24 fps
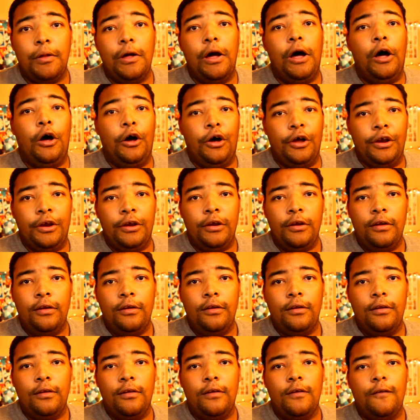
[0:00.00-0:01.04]
Like I said,
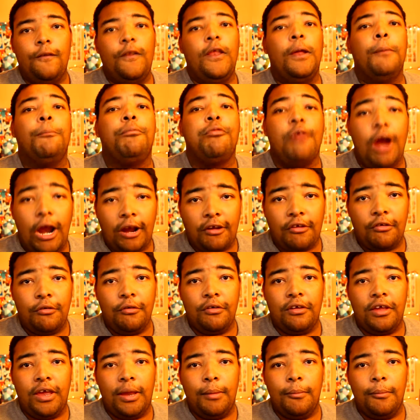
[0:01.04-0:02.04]
it's still fresh in my mind,